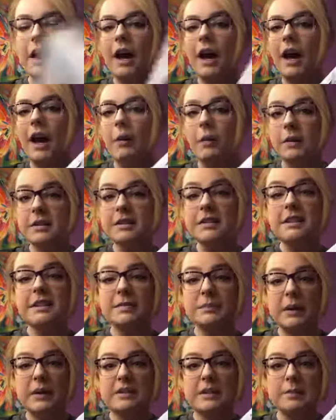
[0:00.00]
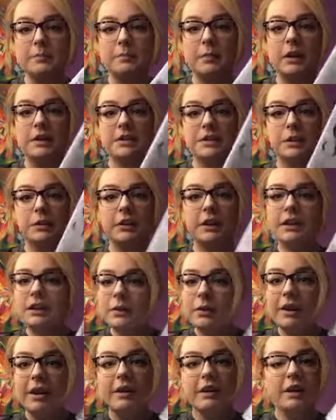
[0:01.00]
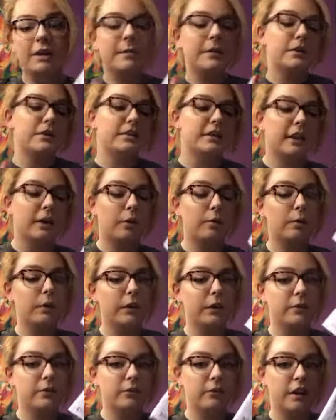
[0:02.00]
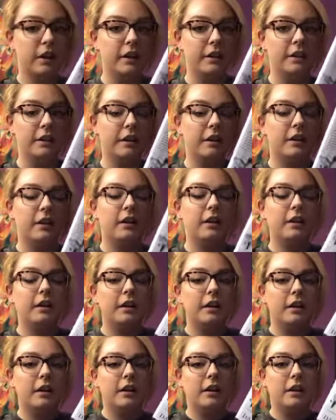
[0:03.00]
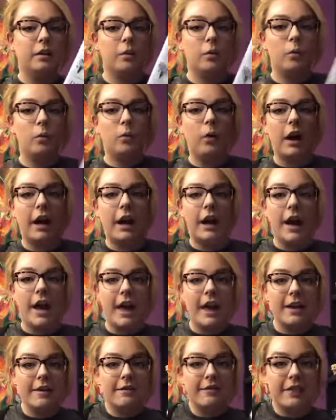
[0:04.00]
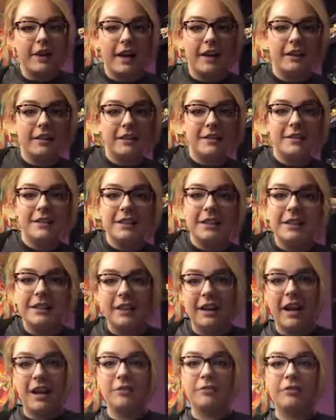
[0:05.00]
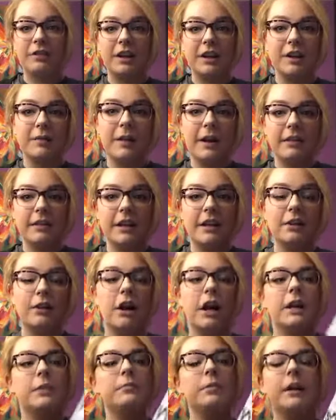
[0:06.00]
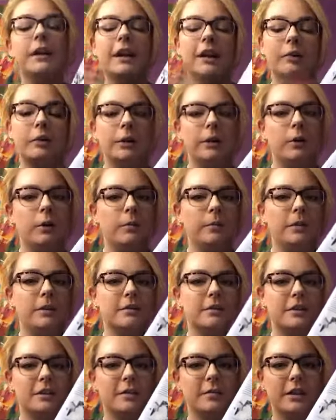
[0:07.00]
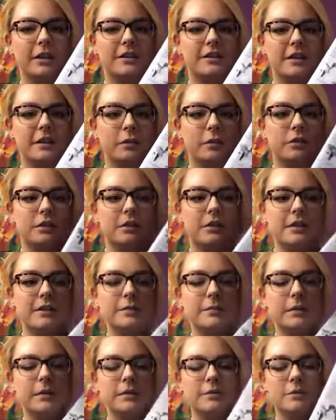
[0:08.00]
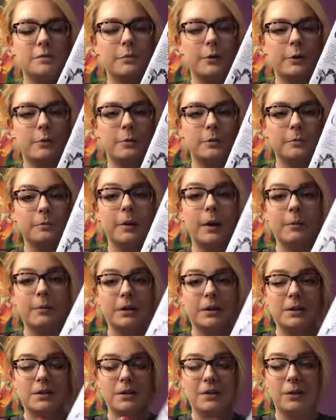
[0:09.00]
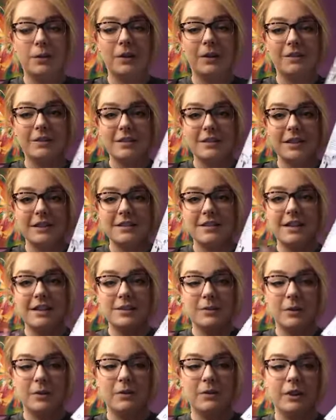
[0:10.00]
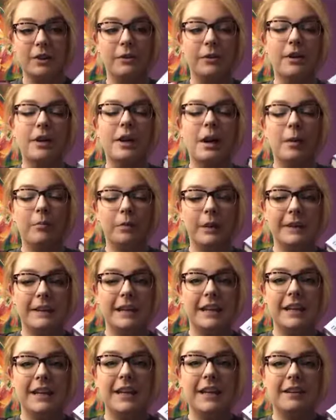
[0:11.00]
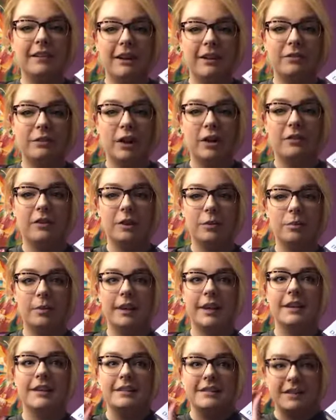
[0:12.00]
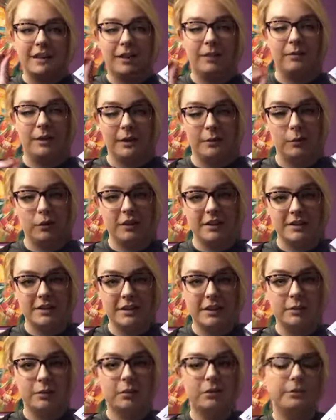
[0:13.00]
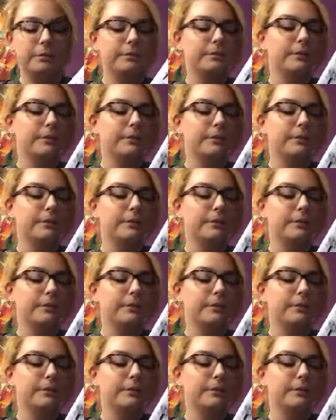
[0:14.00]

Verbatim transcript: I wasn't expecting much going into it I thought it'd be just like a really fun YA fantasy that I'd forget about later on but I really hope there's gonna be a sequel to this but this was pub published in 2016 so I don't know but the ending left off on a place that I really want a sequel